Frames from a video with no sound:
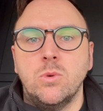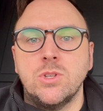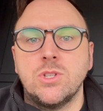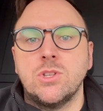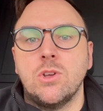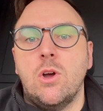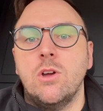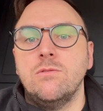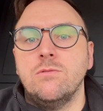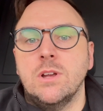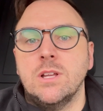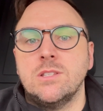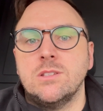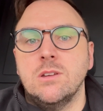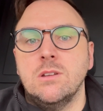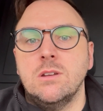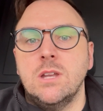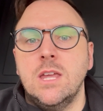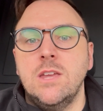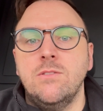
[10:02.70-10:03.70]
sign
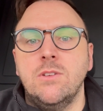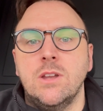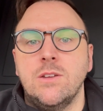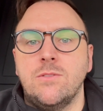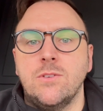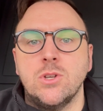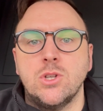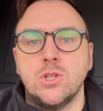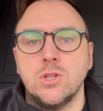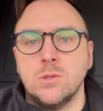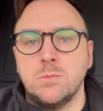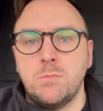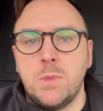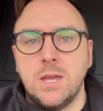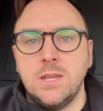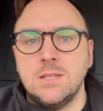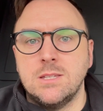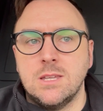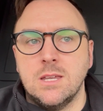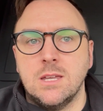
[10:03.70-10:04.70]
written, even if it's just
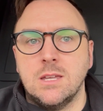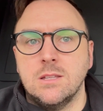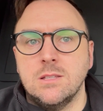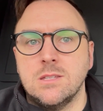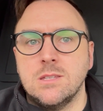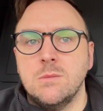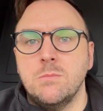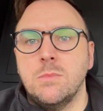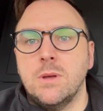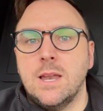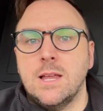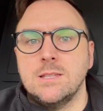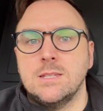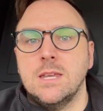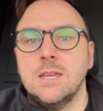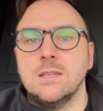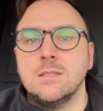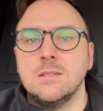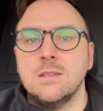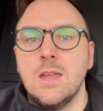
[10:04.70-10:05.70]
basic and simple as it
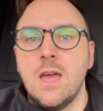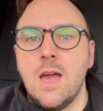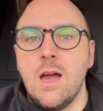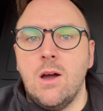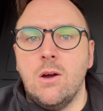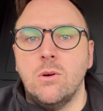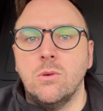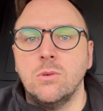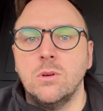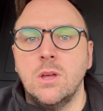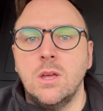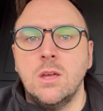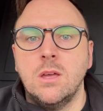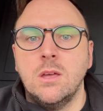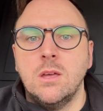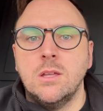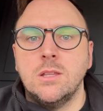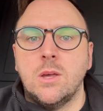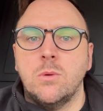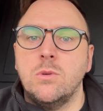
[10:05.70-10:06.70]
is now,
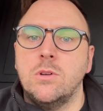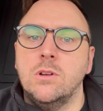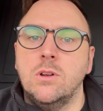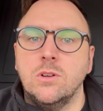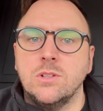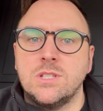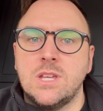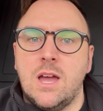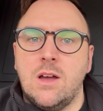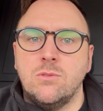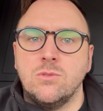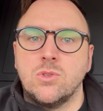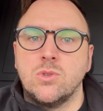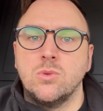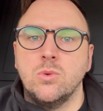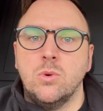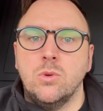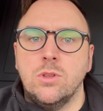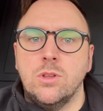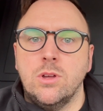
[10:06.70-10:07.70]
they would have looked out and
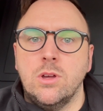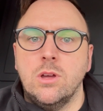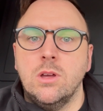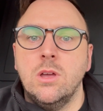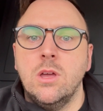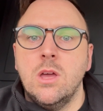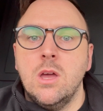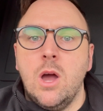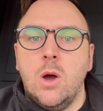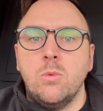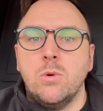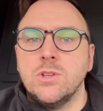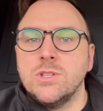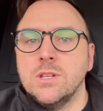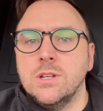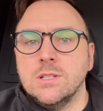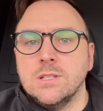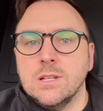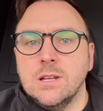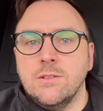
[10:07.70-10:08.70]
saw that I wasn't
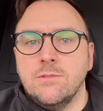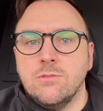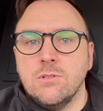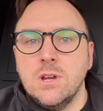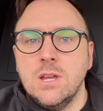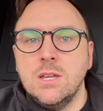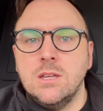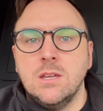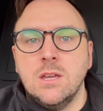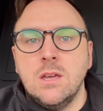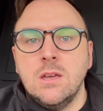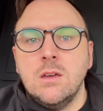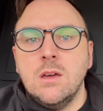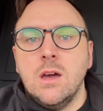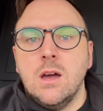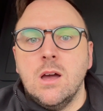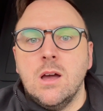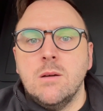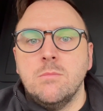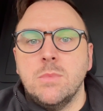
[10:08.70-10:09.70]
a delivery,
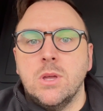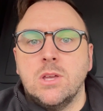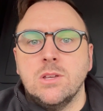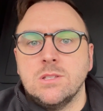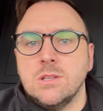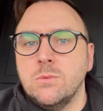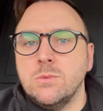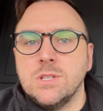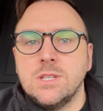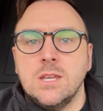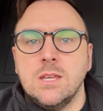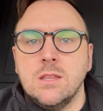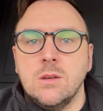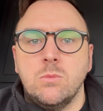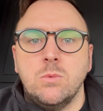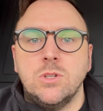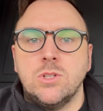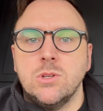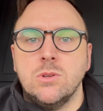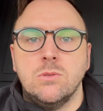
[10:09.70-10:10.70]
because they would see that
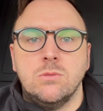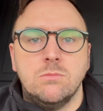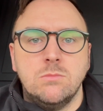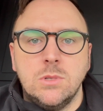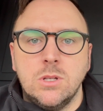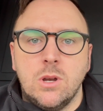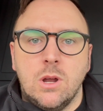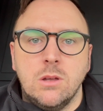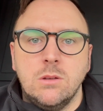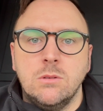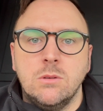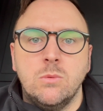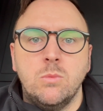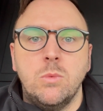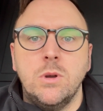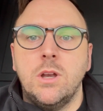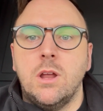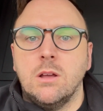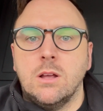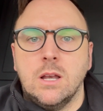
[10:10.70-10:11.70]
we do,
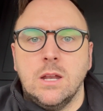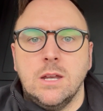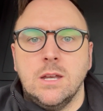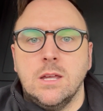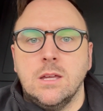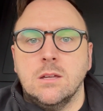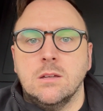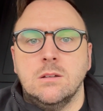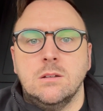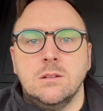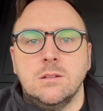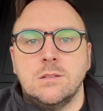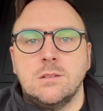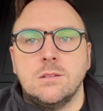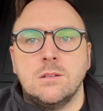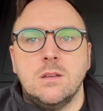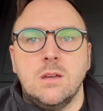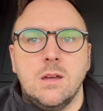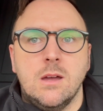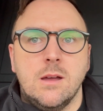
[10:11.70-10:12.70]
window cleaning and
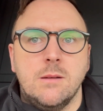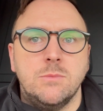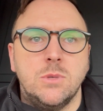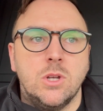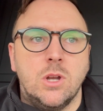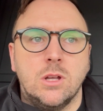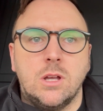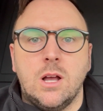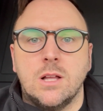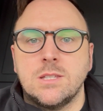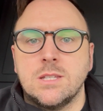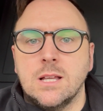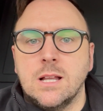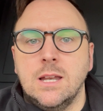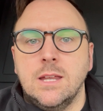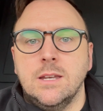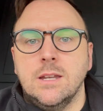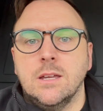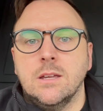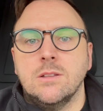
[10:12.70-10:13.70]
gutter
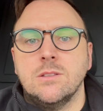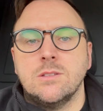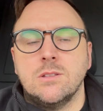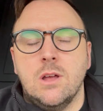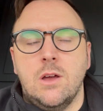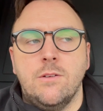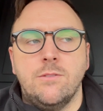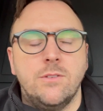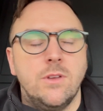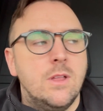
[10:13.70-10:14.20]
cleaning and stuff.